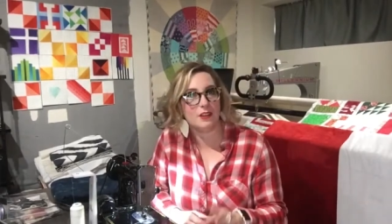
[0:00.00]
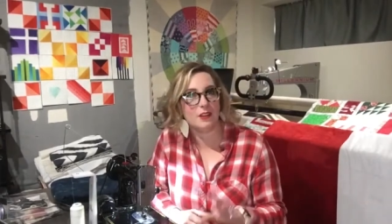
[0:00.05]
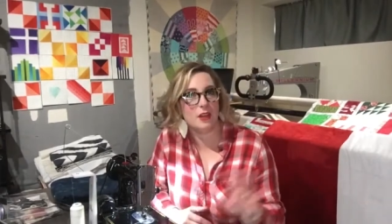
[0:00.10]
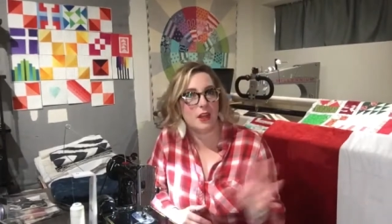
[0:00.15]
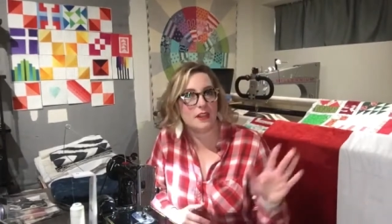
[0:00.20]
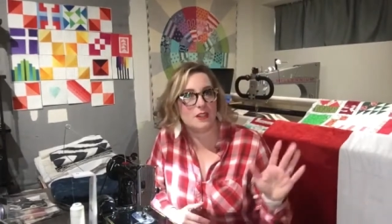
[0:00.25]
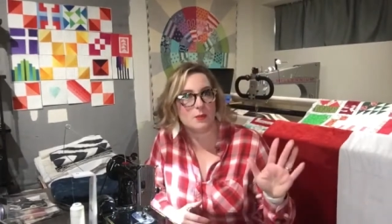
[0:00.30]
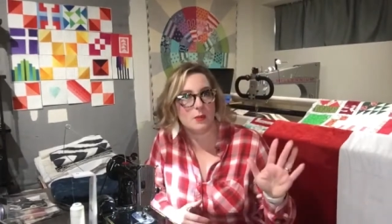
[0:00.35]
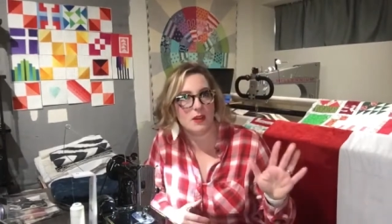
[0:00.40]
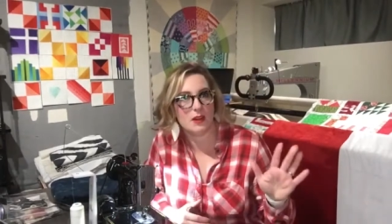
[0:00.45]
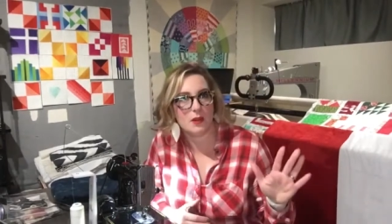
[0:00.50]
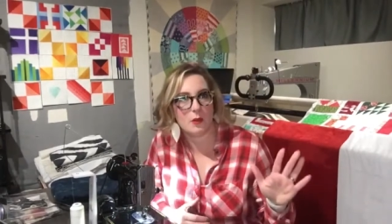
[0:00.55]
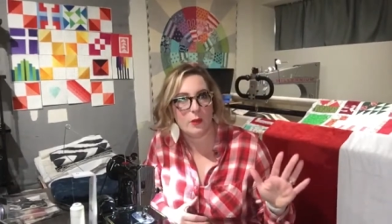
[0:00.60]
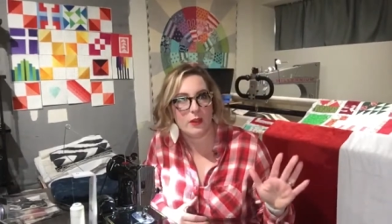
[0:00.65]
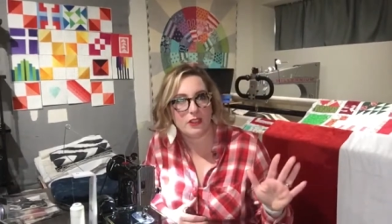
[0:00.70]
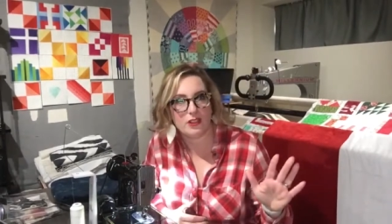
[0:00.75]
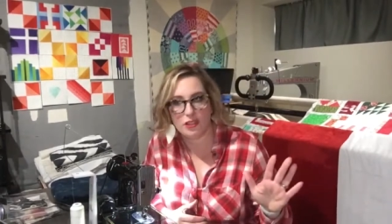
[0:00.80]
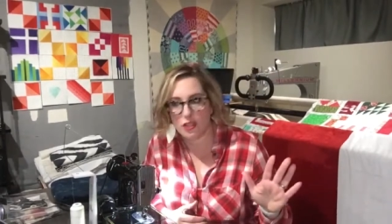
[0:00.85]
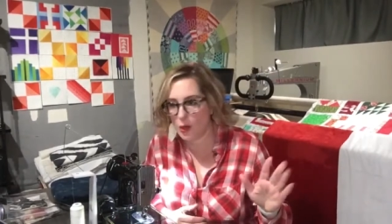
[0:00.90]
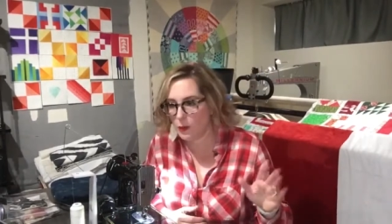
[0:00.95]
You guys want a
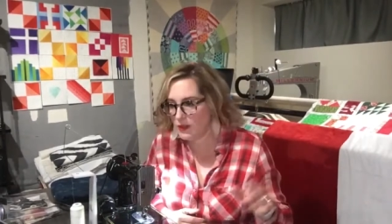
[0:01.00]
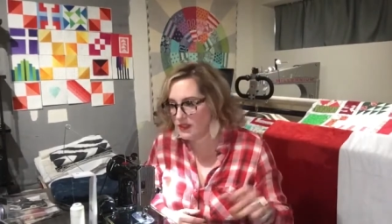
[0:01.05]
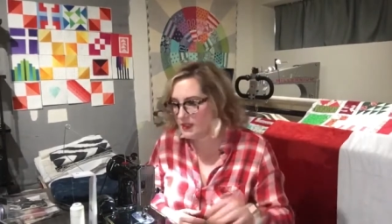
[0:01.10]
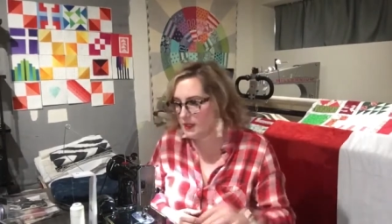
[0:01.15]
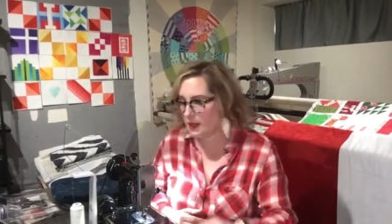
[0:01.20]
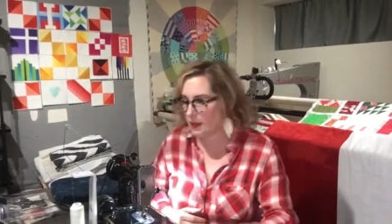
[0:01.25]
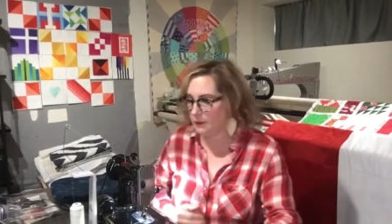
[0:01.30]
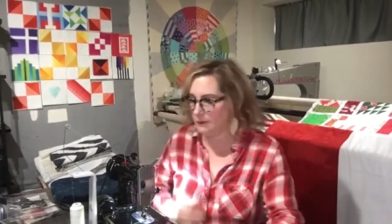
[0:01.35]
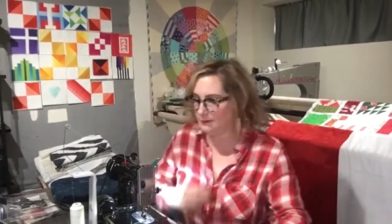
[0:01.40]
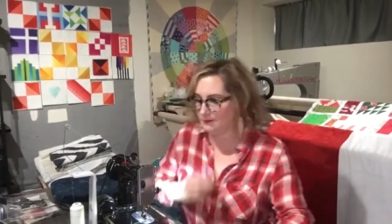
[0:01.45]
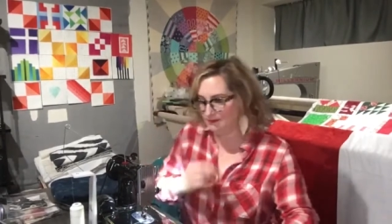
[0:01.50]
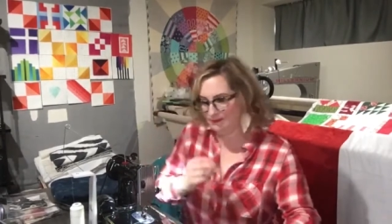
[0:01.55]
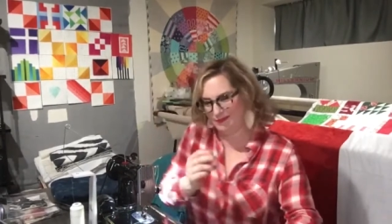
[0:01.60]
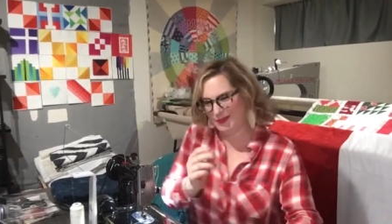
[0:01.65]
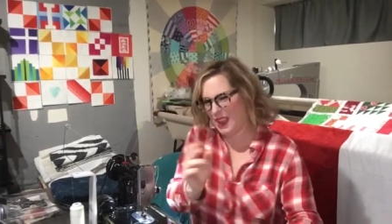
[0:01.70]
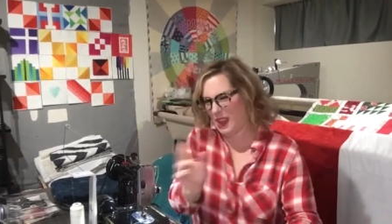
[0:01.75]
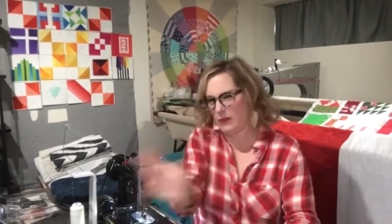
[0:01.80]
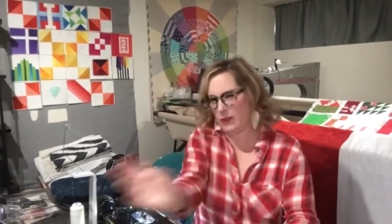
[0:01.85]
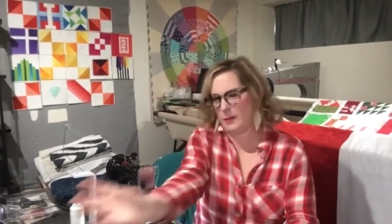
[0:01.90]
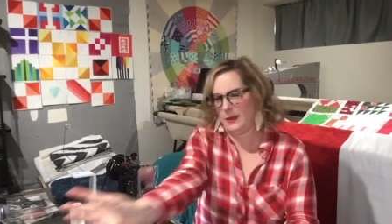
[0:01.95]
quick show and tell?
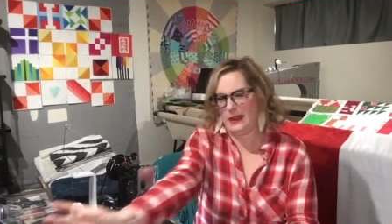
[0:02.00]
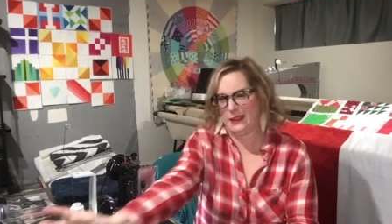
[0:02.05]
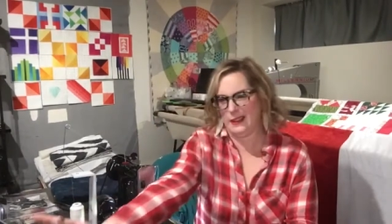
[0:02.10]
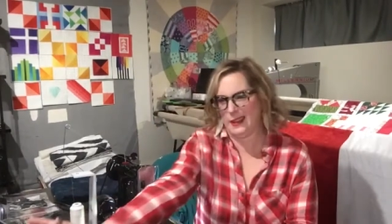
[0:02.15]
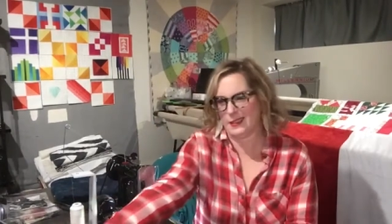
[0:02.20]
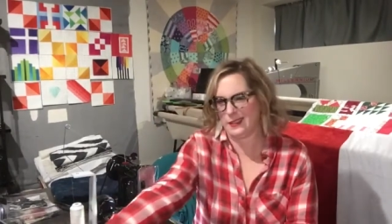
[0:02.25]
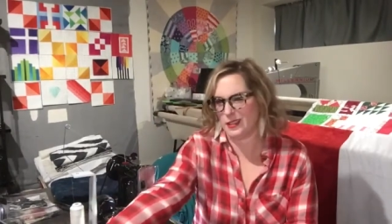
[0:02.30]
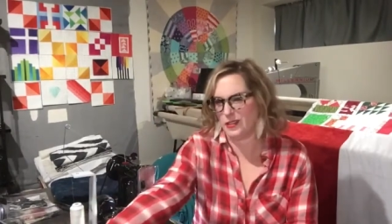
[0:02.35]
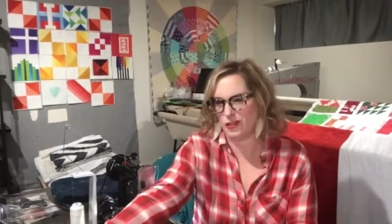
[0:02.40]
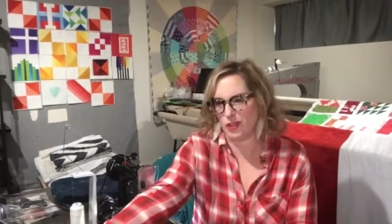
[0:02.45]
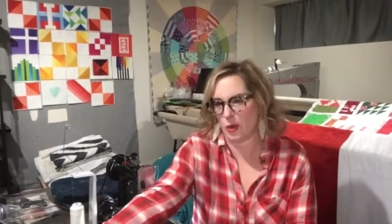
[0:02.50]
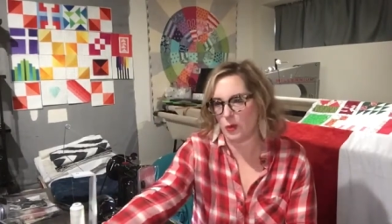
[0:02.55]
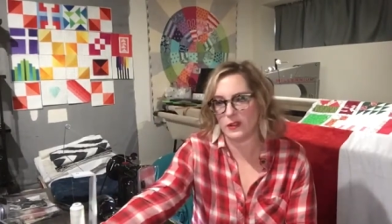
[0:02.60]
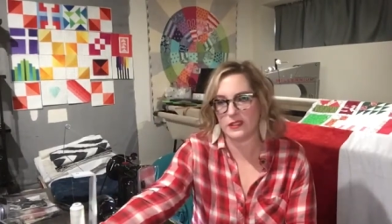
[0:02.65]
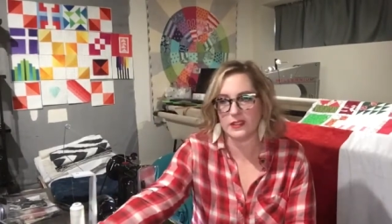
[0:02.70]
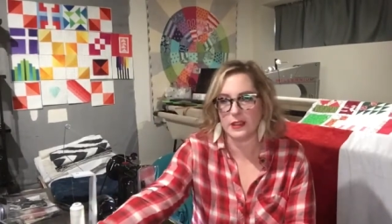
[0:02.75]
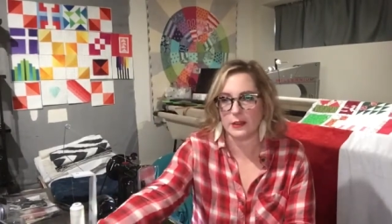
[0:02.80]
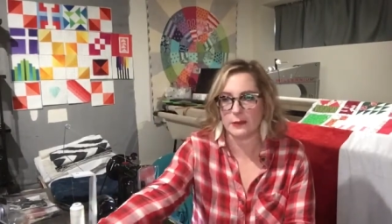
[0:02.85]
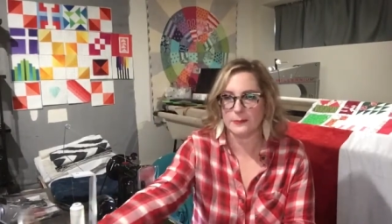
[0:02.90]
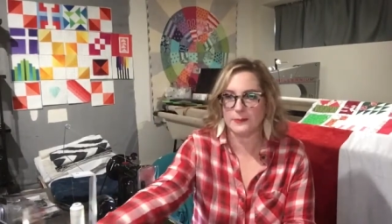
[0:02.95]
Everybody likes show and
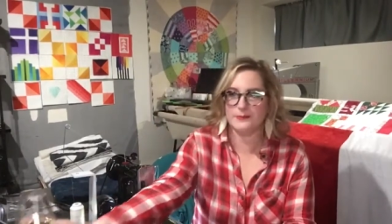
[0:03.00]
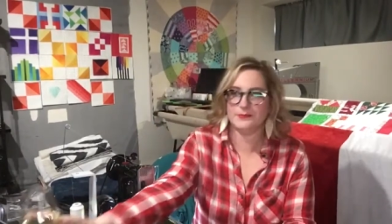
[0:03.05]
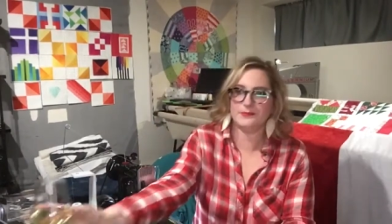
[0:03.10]
tell.